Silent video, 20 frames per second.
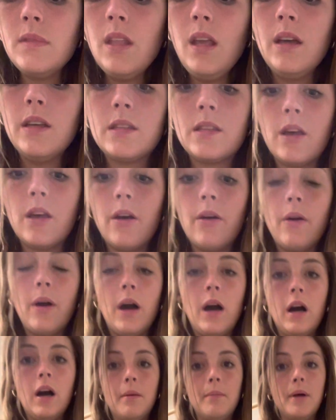
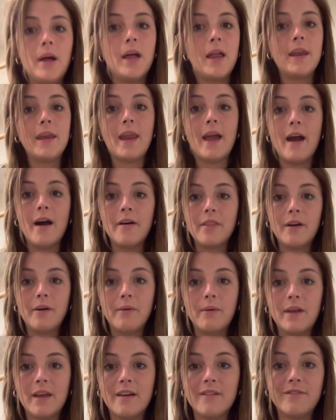So now that
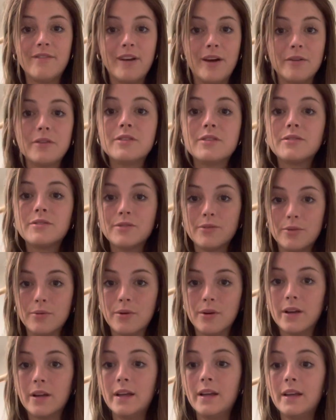we have found a
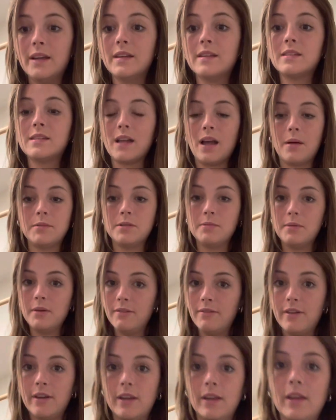store, it is time to be
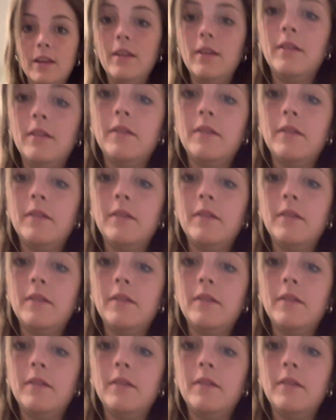fitted.